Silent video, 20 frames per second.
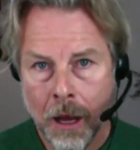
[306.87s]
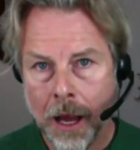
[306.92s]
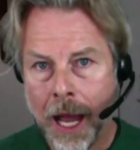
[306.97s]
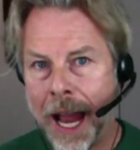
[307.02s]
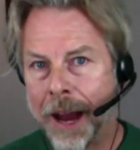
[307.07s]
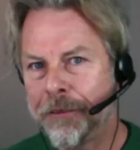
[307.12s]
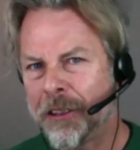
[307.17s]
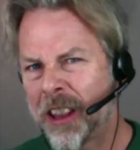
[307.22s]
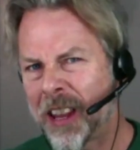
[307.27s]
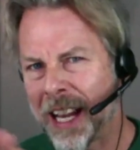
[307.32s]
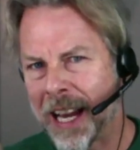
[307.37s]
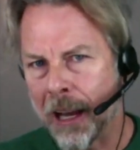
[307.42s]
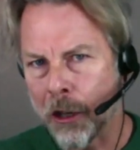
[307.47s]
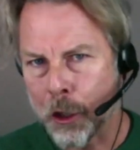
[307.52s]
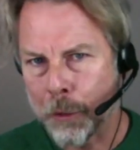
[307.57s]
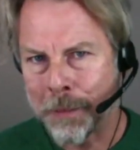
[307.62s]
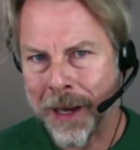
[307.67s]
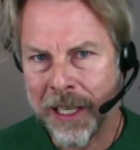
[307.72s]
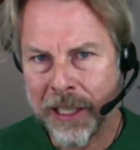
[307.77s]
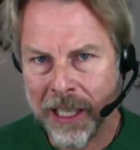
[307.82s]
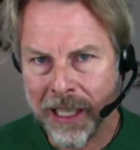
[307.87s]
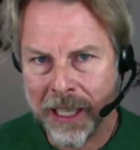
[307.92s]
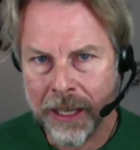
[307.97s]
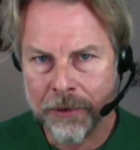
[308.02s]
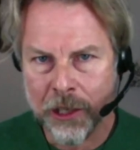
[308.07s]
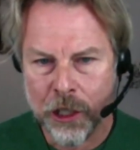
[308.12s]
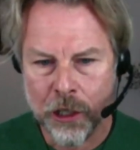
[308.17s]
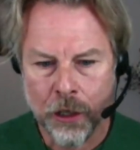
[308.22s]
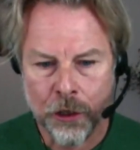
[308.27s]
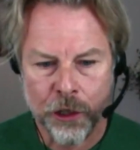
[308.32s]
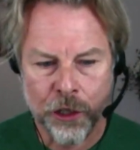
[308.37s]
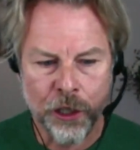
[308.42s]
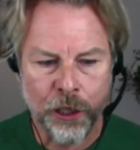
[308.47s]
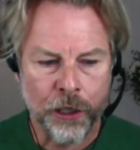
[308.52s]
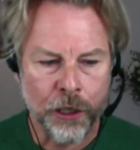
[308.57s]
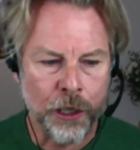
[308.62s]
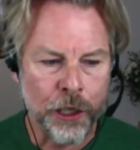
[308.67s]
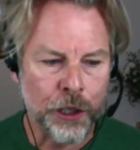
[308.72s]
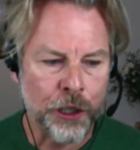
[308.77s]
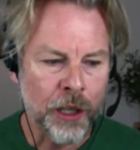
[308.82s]
everything else basically that's not
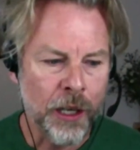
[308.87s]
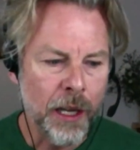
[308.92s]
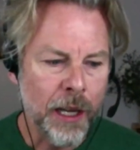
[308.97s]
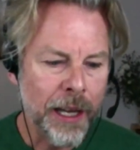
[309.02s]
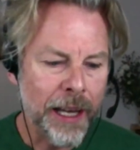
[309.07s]
search,